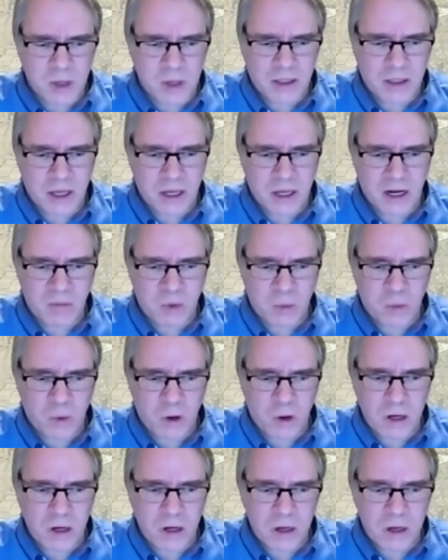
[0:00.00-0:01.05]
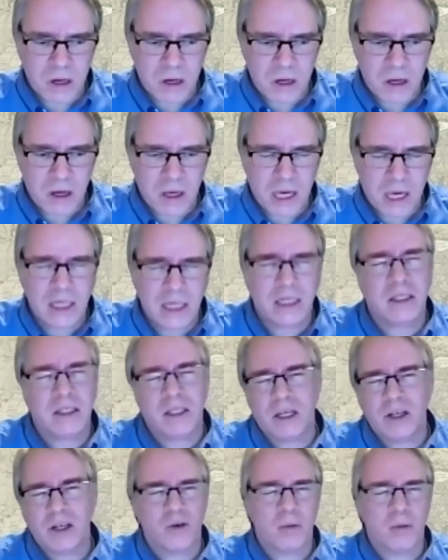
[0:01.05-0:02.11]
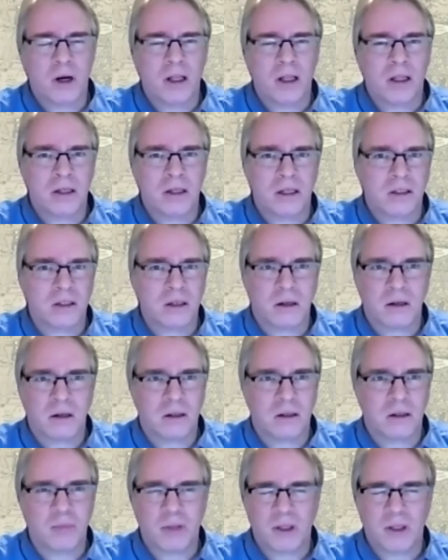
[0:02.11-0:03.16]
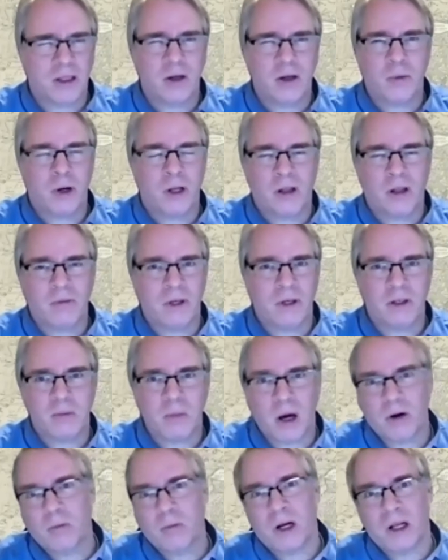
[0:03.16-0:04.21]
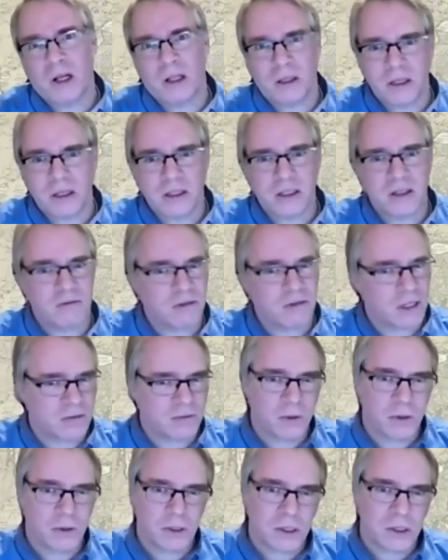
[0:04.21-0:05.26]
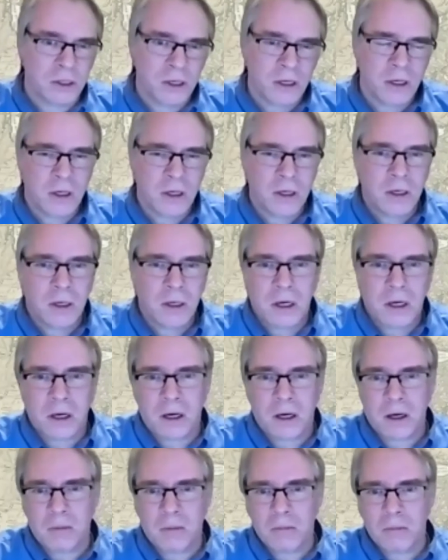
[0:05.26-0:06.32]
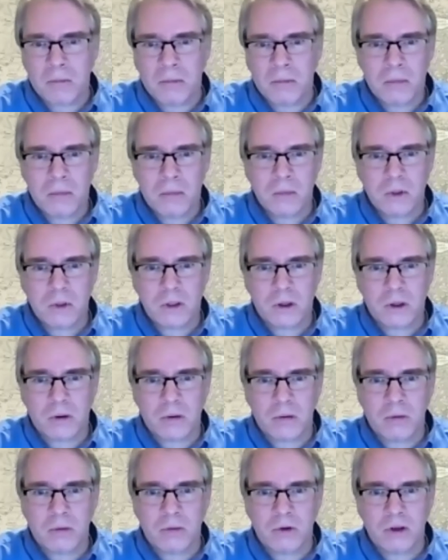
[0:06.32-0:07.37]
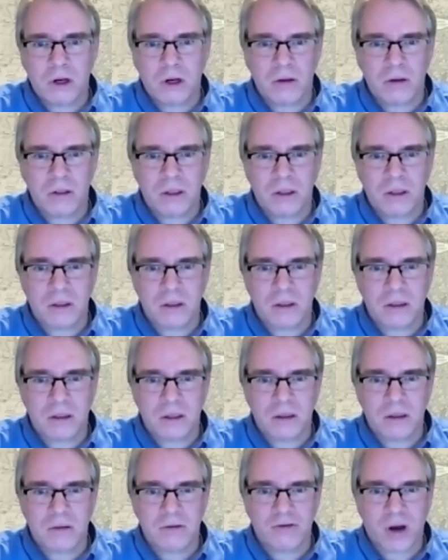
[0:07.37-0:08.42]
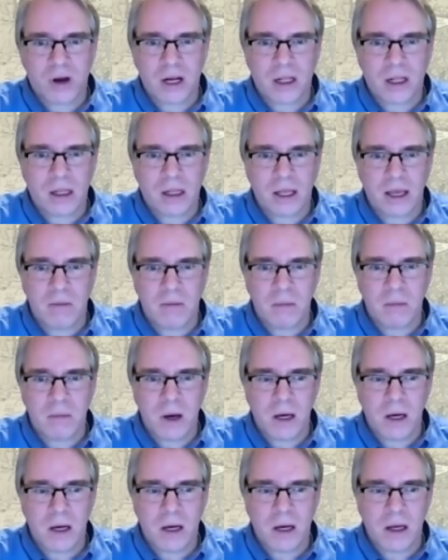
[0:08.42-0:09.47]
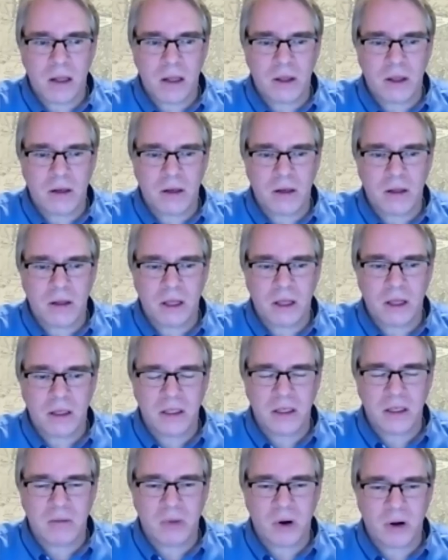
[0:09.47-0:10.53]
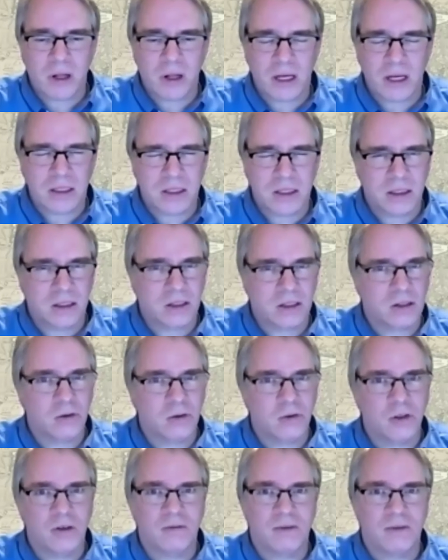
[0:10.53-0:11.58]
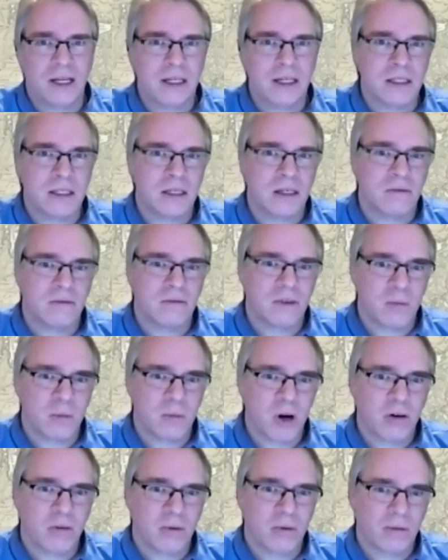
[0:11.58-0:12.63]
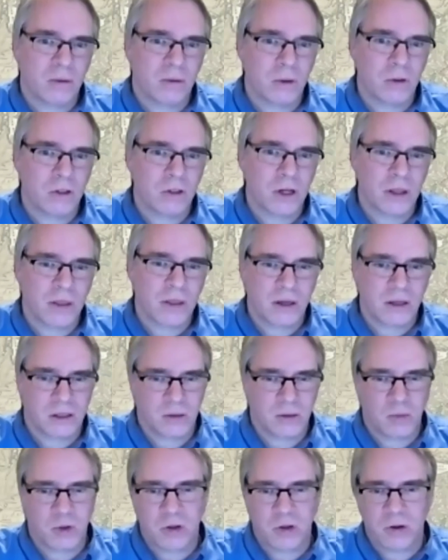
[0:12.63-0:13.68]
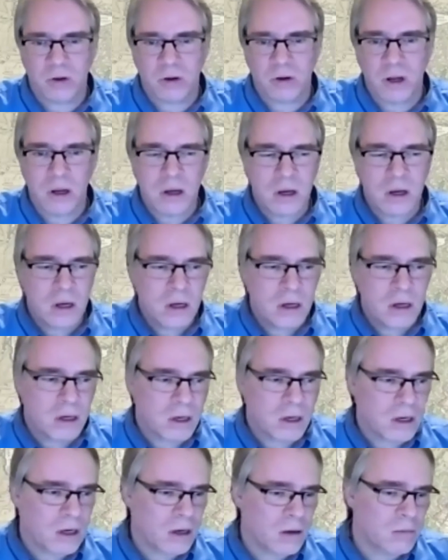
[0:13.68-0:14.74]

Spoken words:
couple of things about that. Number one, 18th century politics are completely irrelevant to modern politics and vice versa. So, to try to claim that some party has the exclusive legacy of the American Revolution, I think is absurd.